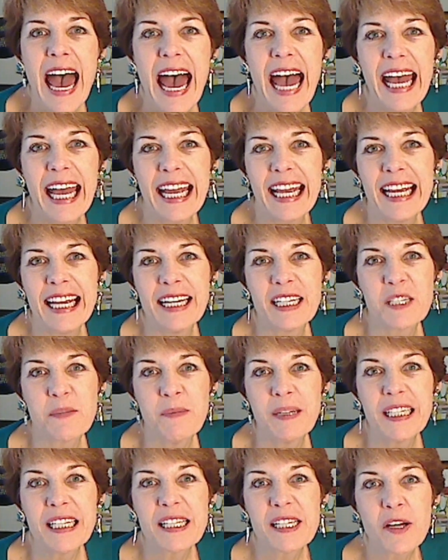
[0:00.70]
Hey, it's
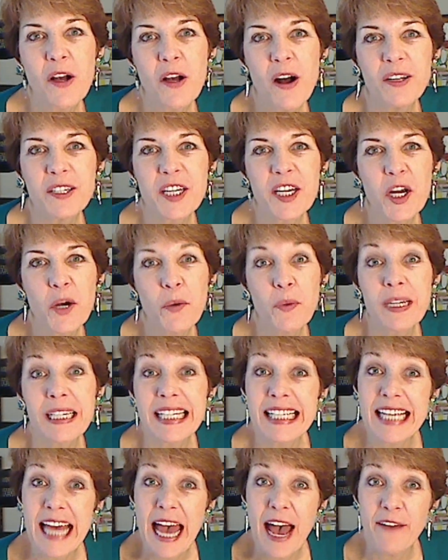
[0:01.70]
Melissa Galt here
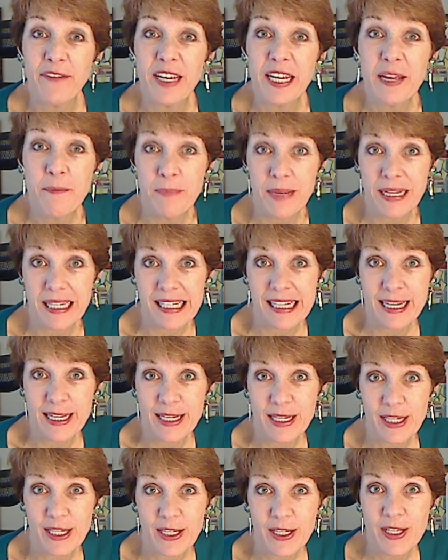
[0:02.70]
with Savvy
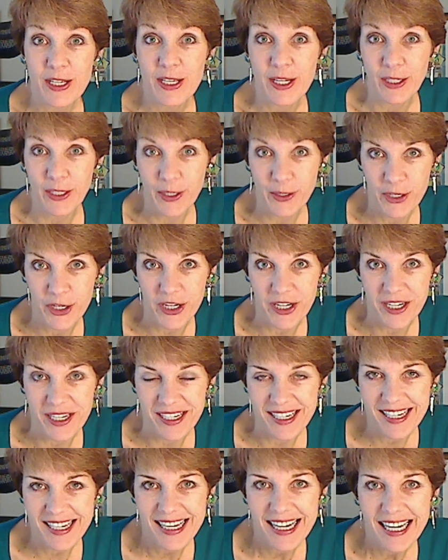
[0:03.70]
Business
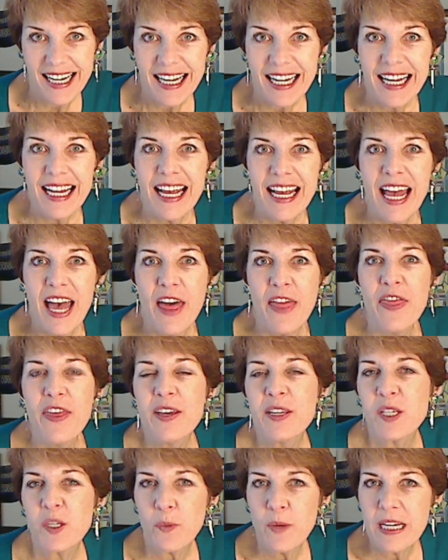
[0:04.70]
Solutions.
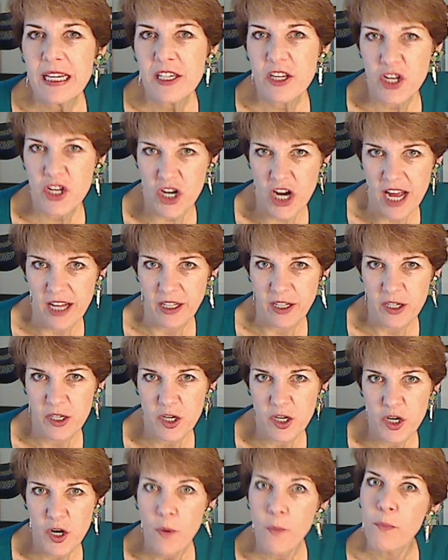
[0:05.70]
This week's
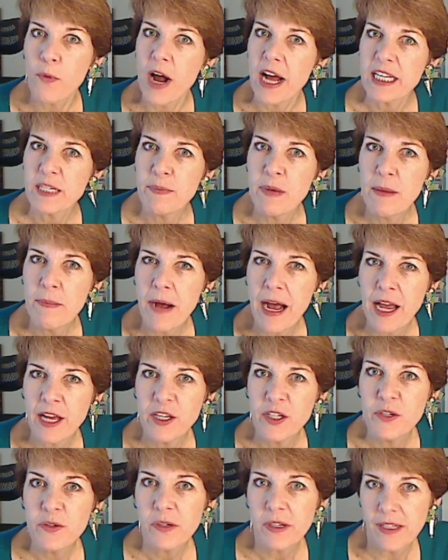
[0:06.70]
challenge, brought to me by
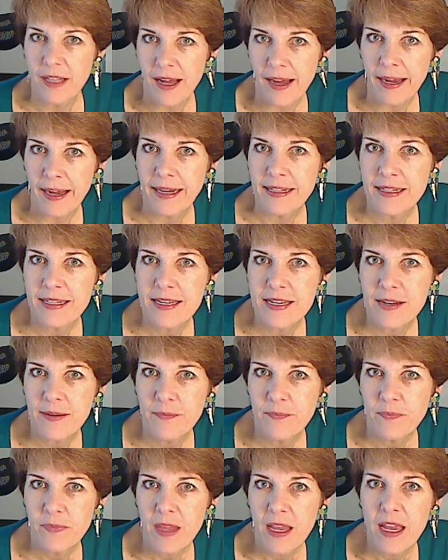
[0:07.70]
a new client,
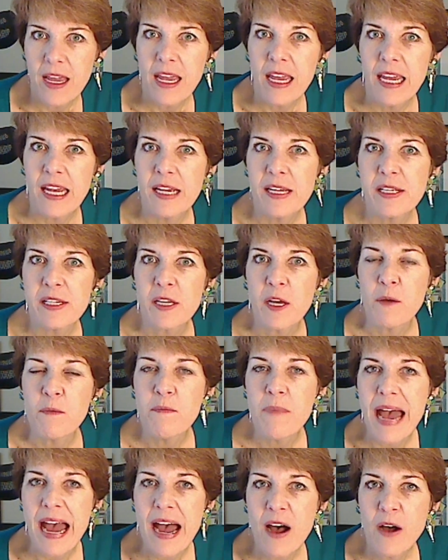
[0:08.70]
is
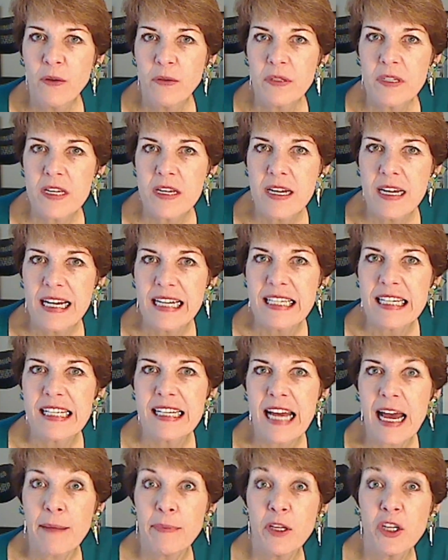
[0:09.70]
about
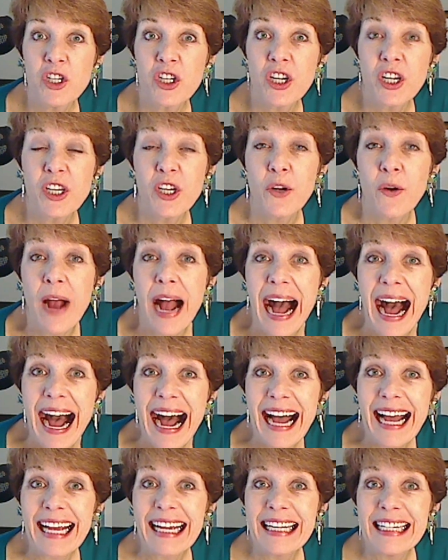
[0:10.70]
establishing your
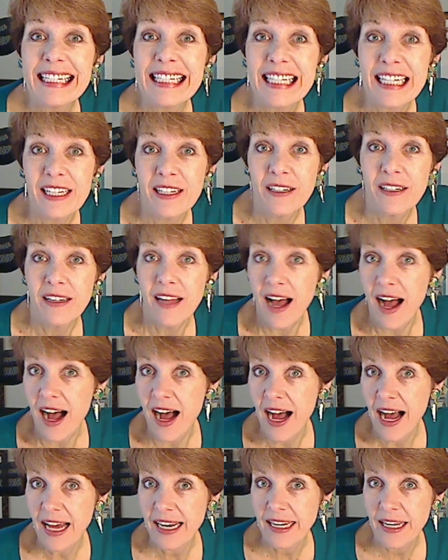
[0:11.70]
ideal
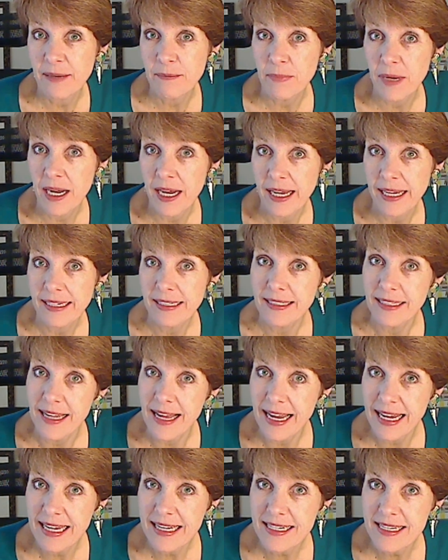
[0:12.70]
hot and buying
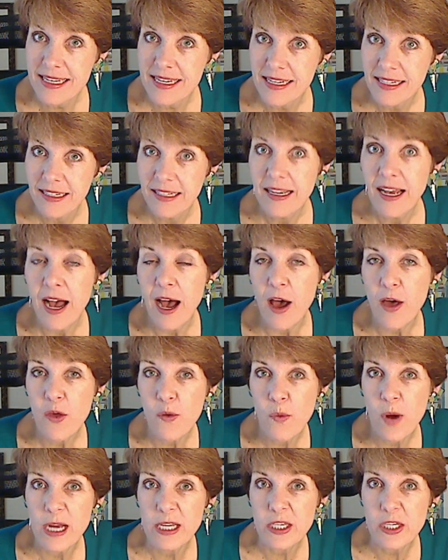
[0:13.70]
client,
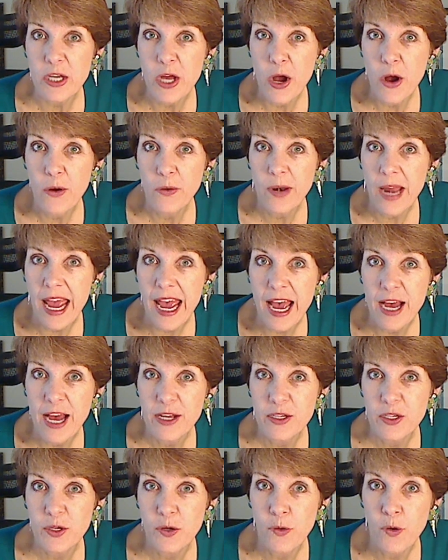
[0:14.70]
otherwise known
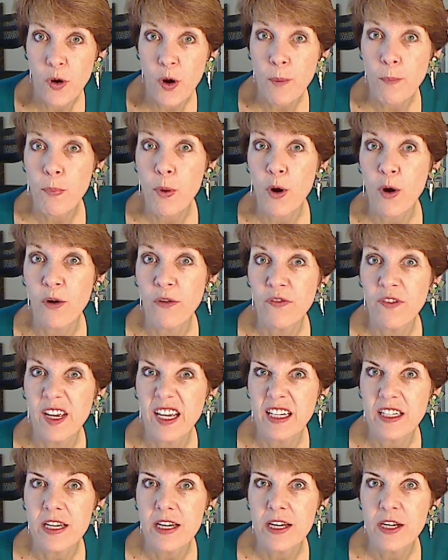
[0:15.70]
as your
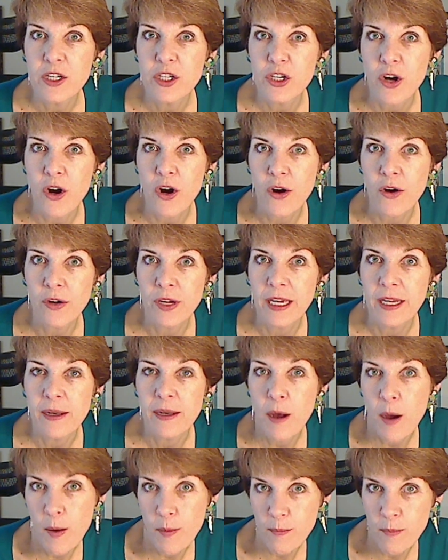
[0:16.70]
perfect
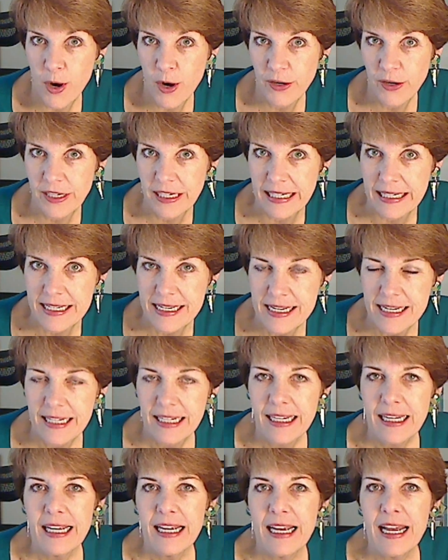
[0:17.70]
target market.
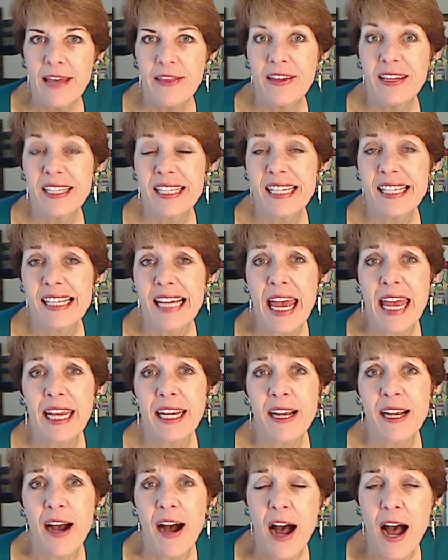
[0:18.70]
This is
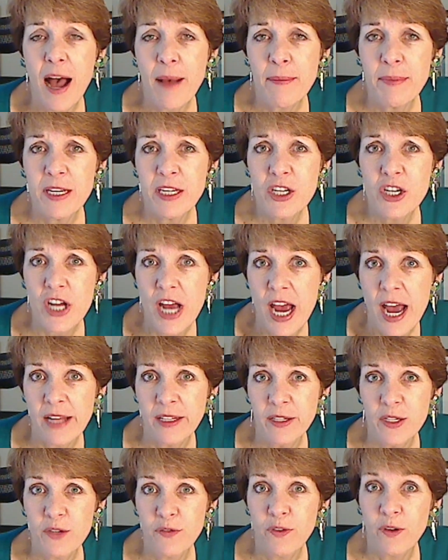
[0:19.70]
a common
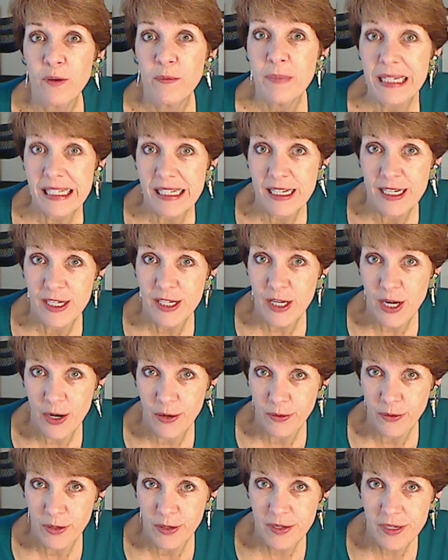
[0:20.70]
challenge for business
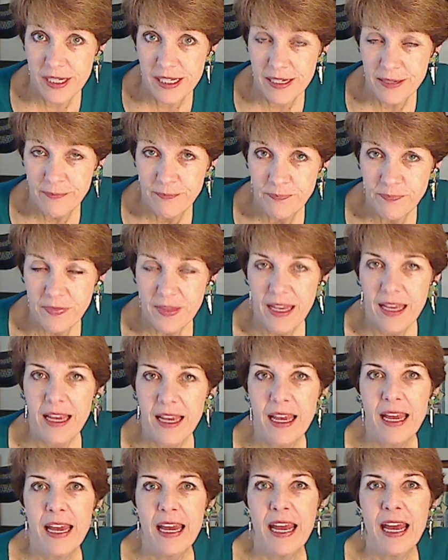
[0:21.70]
owners.
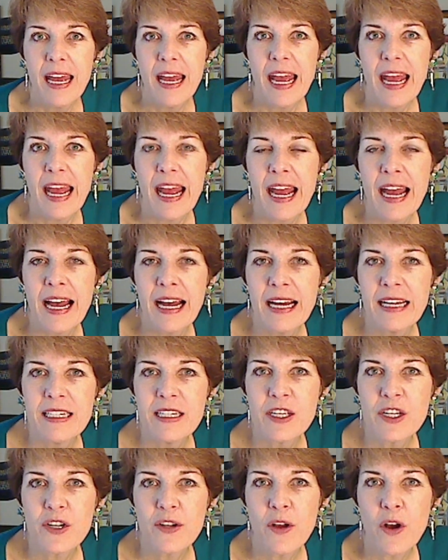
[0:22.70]

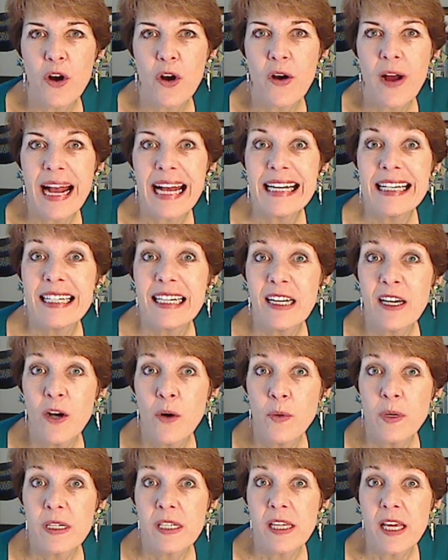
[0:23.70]
And her
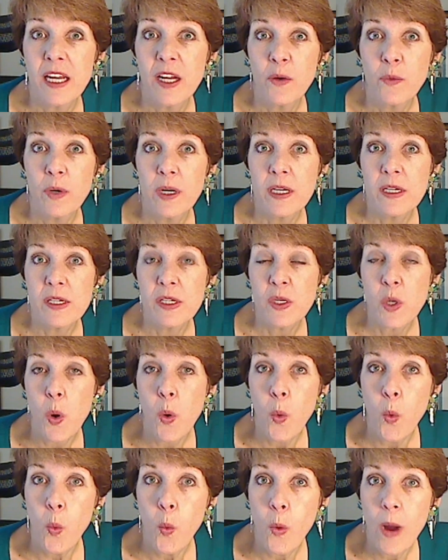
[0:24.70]
idea was that it was
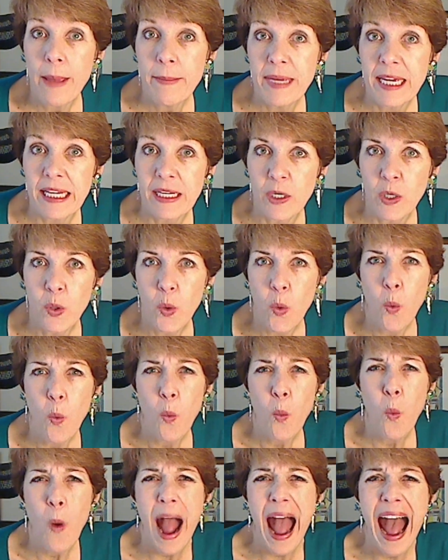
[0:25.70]
women.
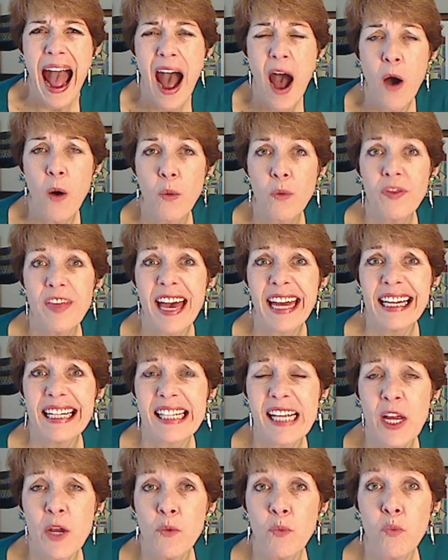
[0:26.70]
Wow, that
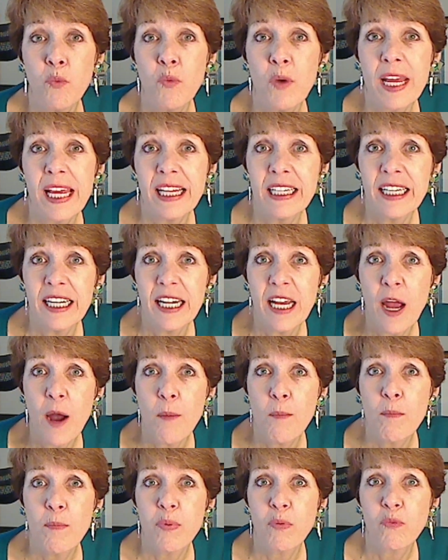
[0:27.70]
is a really
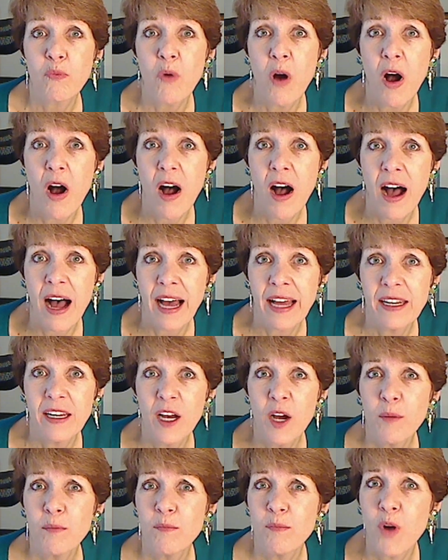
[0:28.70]

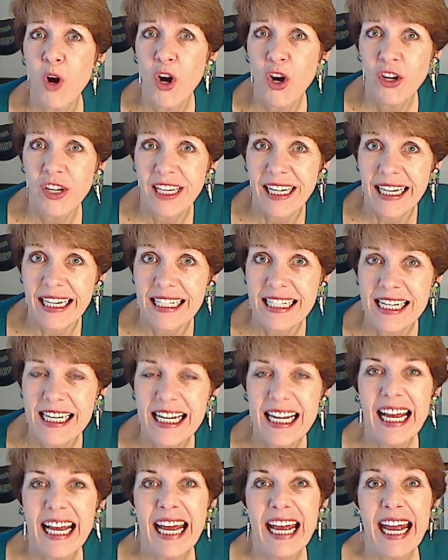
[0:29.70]
broad market
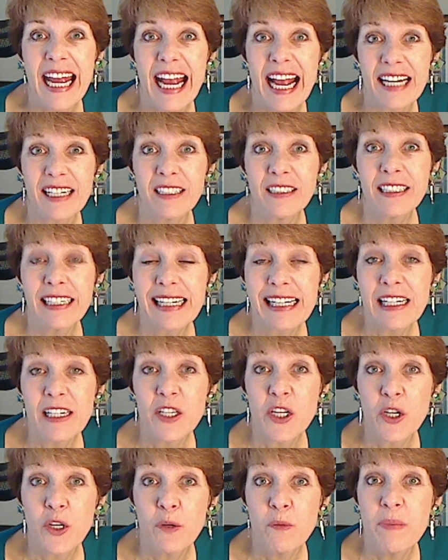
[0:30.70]
and a little
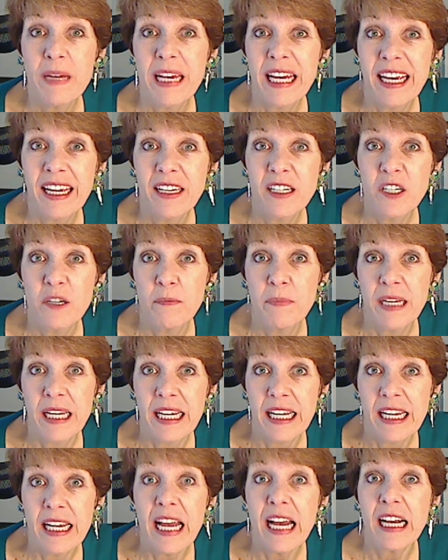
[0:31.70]
too big to
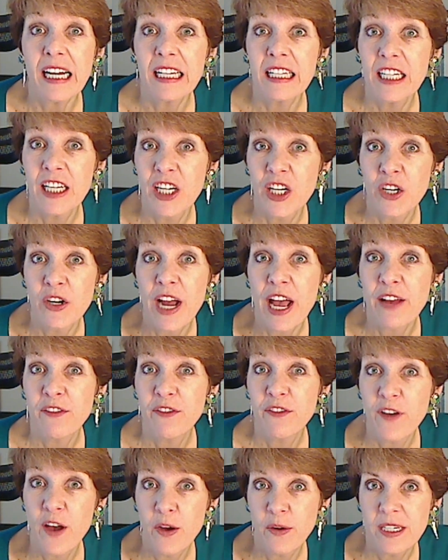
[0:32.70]
be clear
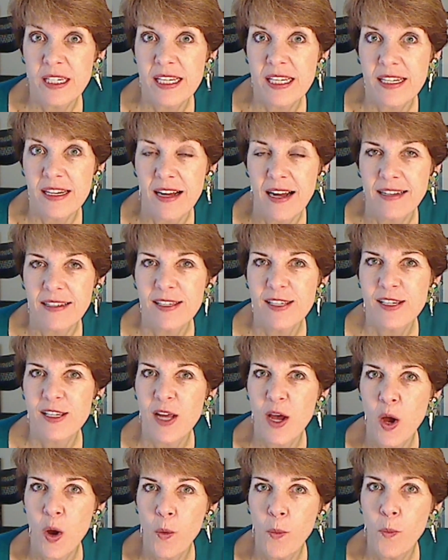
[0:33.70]
and focused on.
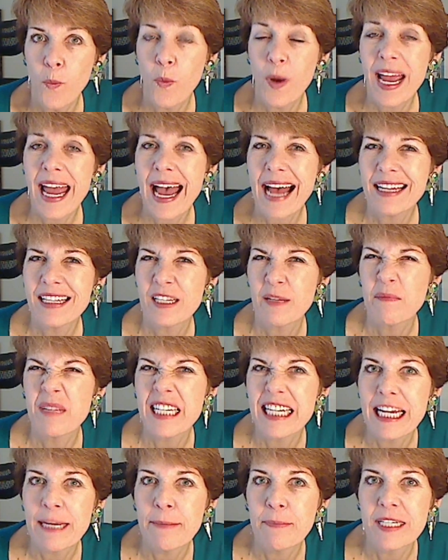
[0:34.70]
So we had some
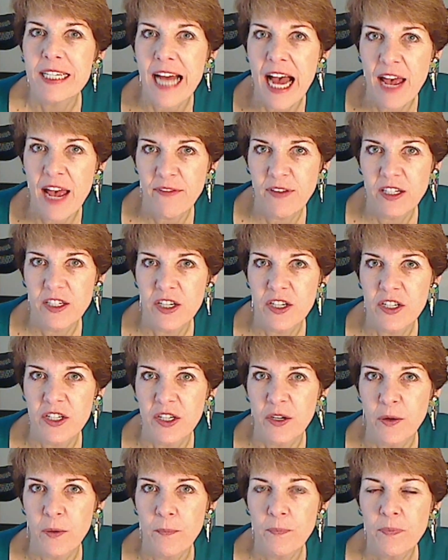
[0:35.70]
deep diving to
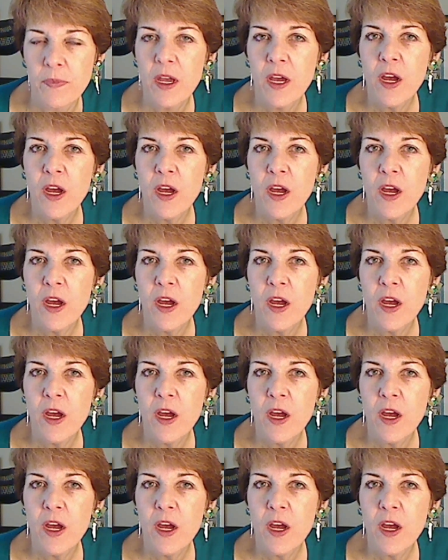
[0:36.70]
do.